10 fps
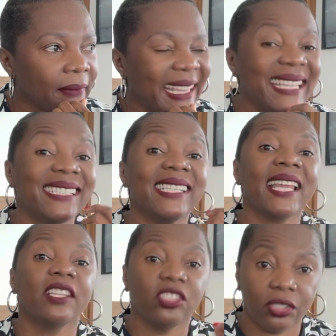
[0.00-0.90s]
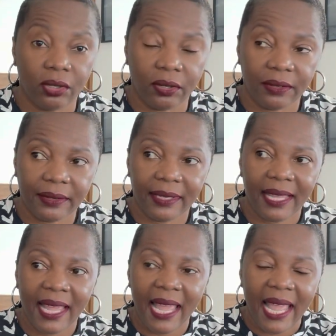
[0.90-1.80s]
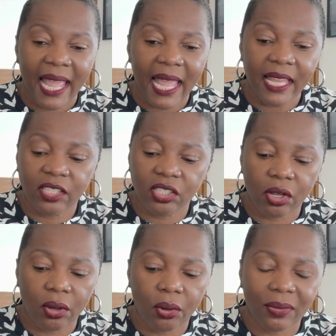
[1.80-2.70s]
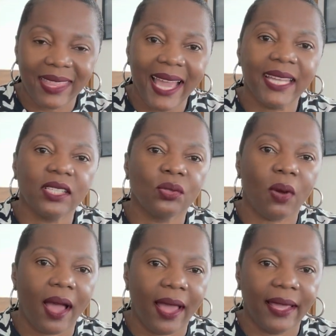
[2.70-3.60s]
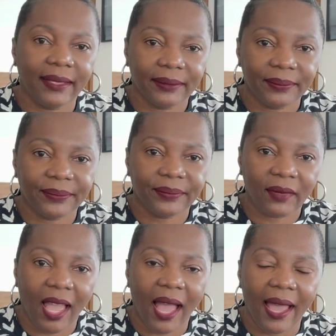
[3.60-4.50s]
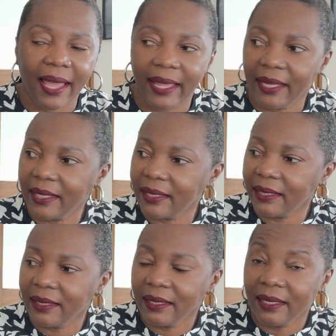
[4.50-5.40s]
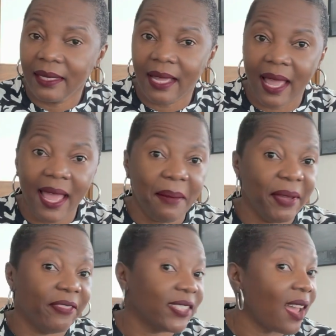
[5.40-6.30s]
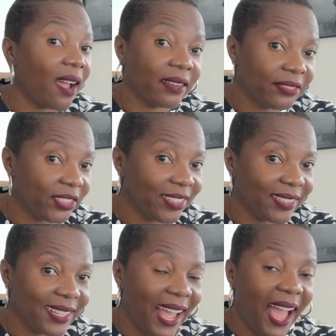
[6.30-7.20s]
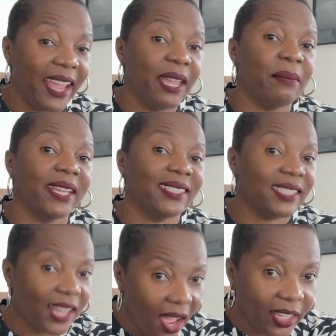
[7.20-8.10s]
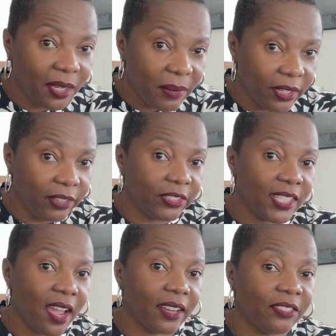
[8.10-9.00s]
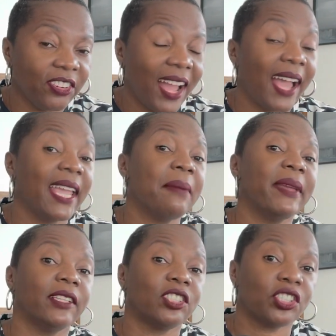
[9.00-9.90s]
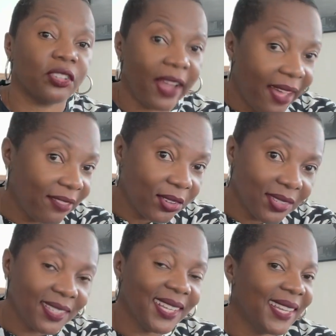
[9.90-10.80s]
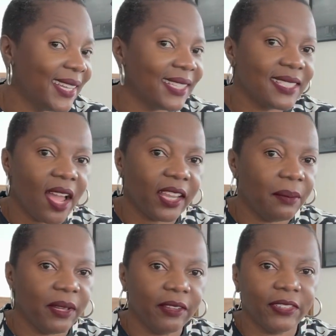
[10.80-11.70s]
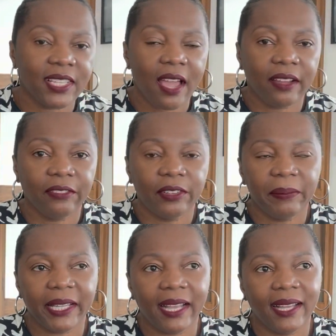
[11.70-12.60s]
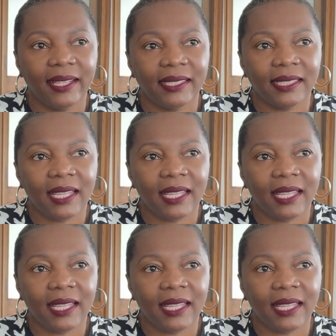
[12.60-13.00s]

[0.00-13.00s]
intentional. And so that is why I am a photographer. I am a documentary photographer. I am a travel documentary photographer, because